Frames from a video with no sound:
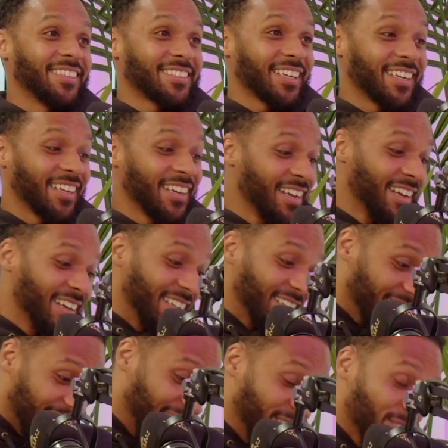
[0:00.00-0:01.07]
said
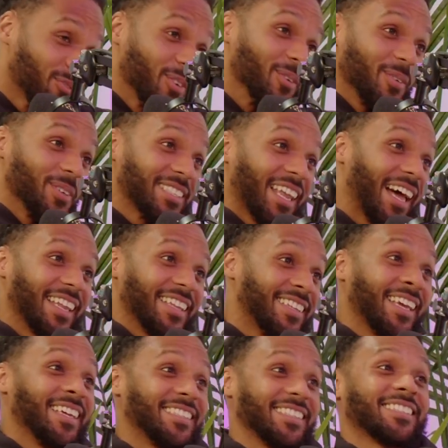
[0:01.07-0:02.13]
his foot was like this.